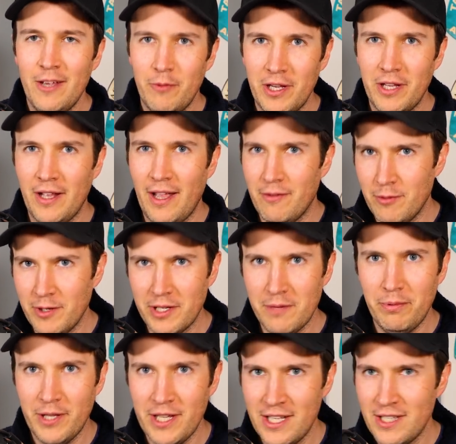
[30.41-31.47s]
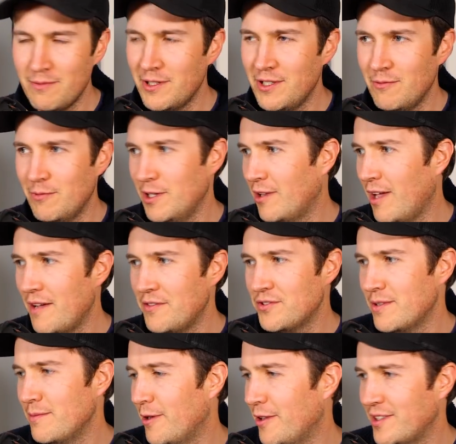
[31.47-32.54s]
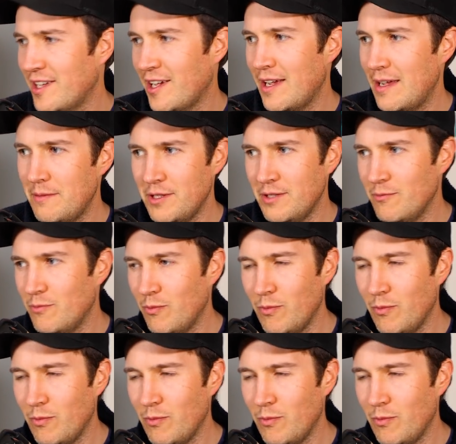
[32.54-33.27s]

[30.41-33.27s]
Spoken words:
everyone complains we live stream all the time, and